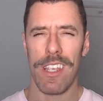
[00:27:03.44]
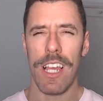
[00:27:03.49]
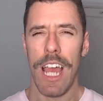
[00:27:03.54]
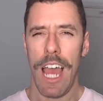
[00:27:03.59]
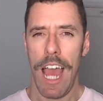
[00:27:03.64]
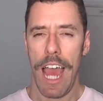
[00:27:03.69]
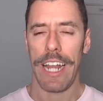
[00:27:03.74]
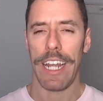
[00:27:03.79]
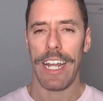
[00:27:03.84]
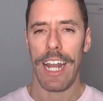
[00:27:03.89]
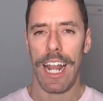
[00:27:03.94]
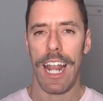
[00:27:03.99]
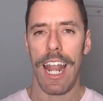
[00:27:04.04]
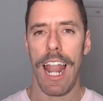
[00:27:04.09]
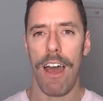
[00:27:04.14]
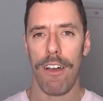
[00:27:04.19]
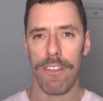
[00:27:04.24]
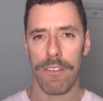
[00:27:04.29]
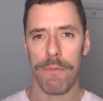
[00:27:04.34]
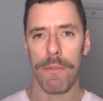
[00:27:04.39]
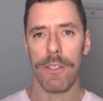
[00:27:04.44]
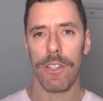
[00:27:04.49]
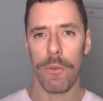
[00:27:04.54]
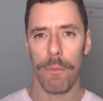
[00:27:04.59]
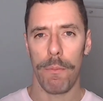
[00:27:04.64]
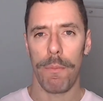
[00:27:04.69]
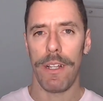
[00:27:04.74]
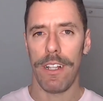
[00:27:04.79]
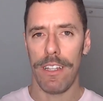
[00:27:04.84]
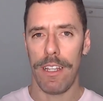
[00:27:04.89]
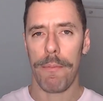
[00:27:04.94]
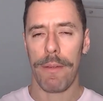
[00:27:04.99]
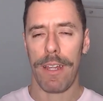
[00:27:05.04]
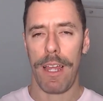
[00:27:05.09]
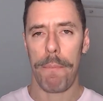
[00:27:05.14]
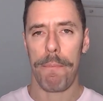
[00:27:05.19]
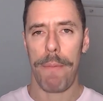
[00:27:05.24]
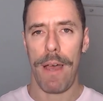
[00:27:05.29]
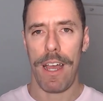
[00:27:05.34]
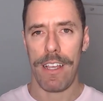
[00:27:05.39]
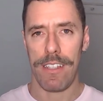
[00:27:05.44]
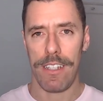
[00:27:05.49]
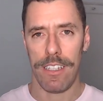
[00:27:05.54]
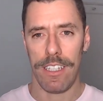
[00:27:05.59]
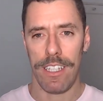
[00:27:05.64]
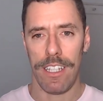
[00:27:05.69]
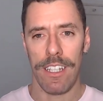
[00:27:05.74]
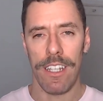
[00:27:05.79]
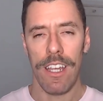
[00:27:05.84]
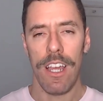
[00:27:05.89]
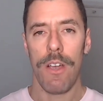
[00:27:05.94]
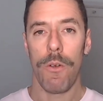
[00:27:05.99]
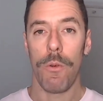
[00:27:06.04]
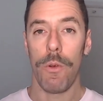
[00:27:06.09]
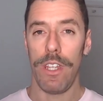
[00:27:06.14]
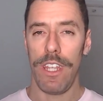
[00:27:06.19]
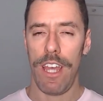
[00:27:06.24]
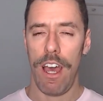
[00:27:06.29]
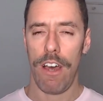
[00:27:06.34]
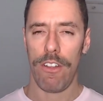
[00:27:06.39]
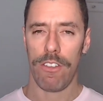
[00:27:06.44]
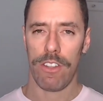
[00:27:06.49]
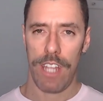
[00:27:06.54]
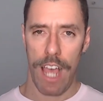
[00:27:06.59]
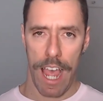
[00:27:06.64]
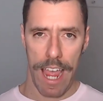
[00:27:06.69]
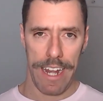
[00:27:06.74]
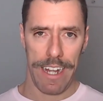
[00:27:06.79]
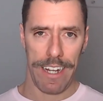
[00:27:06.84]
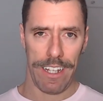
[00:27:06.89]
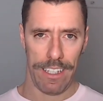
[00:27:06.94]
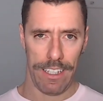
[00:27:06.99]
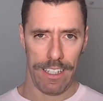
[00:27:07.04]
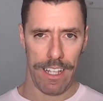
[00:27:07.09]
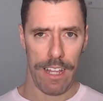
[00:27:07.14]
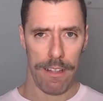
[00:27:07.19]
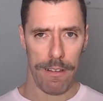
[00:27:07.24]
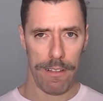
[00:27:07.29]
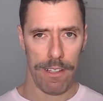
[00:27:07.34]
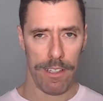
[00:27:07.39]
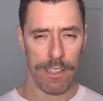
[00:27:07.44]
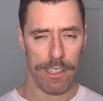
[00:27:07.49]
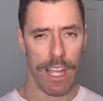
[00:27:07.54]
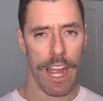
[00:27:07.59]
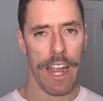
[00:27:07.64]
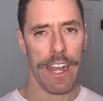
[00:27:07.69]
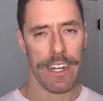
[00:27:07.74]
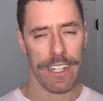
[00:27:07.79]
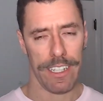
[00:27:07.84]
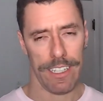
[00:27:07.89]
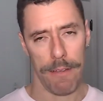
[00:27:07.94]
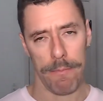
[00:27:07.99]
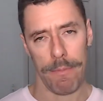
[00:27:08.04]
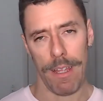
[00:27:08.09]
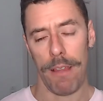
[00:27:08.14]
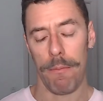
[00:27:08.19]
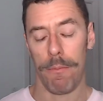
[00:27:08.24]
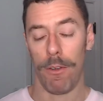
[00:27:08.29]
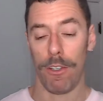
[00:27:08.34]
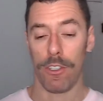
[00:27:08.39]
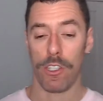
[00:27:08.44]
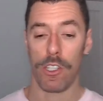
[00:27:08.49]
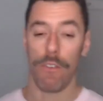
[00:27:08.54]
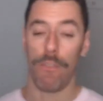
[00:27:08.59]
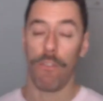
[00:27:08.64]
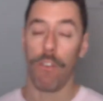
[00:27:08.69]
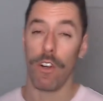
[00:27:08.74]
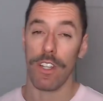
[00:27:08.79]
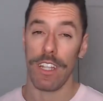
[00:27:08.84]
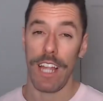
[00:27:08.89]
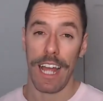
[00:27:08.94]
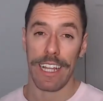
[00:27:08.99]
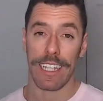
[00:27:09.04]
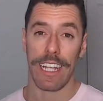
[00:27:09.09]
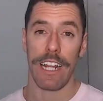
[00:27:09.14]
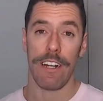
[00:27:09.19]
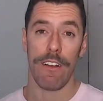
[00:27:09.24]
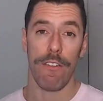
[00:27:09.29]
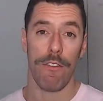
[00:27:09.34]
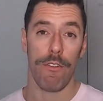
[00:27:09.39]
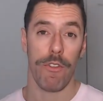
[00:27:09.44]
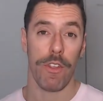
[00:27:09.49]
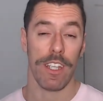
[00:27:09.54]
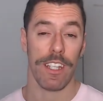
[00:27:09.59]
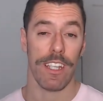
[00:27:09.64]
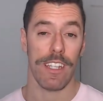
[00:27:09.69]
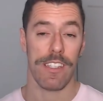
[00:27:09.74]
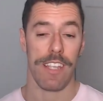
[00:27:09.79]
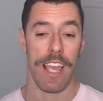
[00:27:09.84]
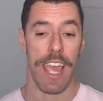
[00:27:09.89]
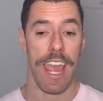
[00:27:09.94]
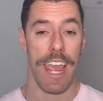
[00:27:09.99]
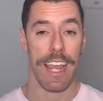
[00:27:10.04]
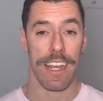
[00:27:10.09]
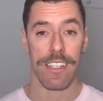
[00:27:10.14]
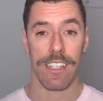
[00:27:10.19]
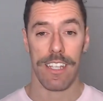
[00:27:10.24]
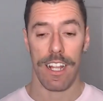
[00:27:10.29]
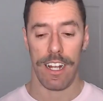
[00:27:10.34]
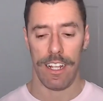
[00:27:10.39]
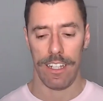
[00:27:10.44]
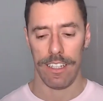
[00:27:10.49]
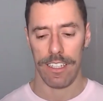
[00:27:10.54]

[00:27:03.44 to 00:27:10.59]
and it allows me to build them capacity without tiring them that much. So for that kind of thing is excellent.